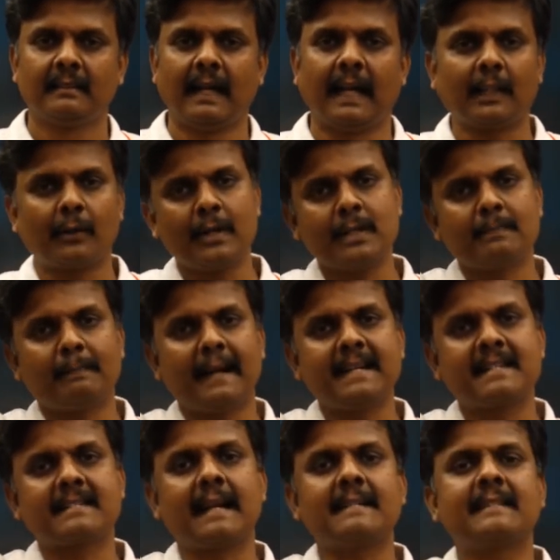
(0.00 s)
Otherwise, mind
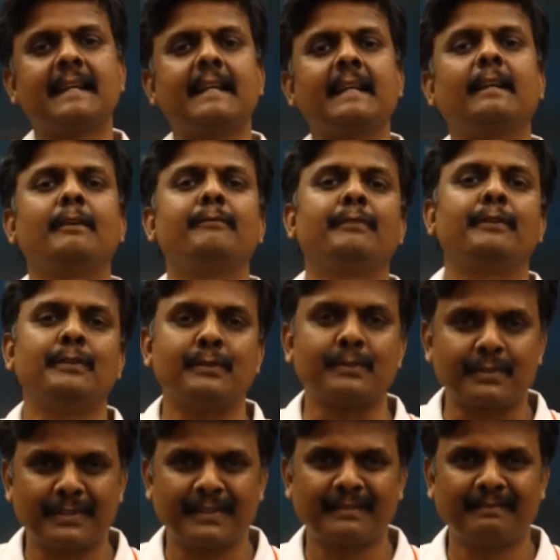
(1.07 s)
starts getting
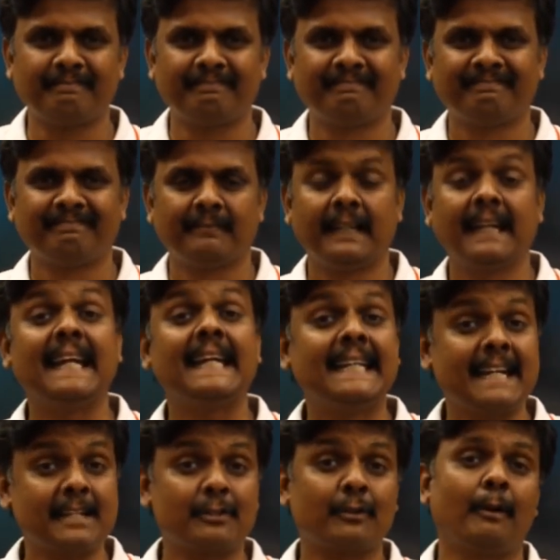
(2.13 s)
confused it
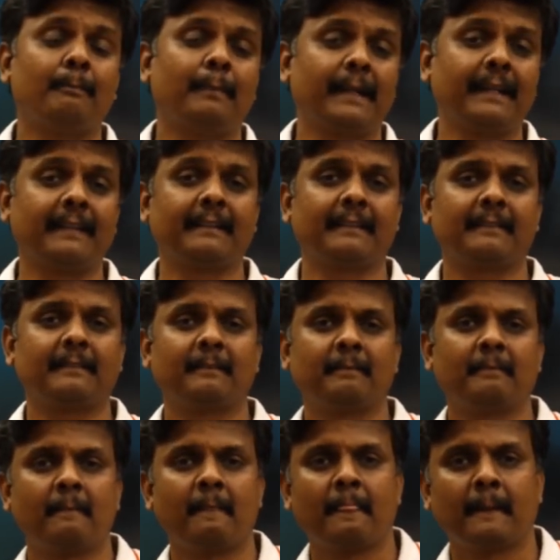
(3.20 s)
gets complicated.
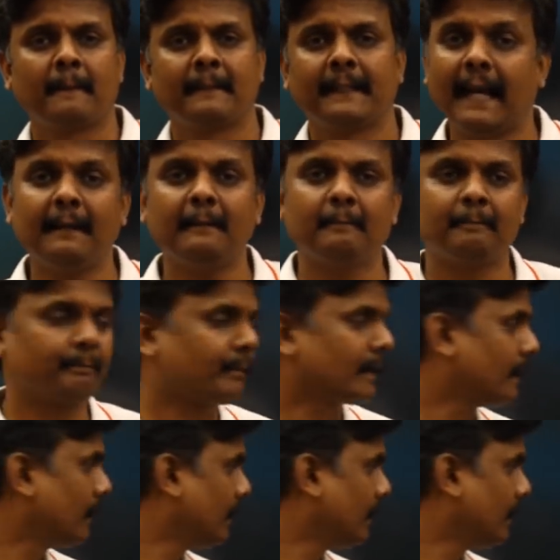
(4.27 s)
Done?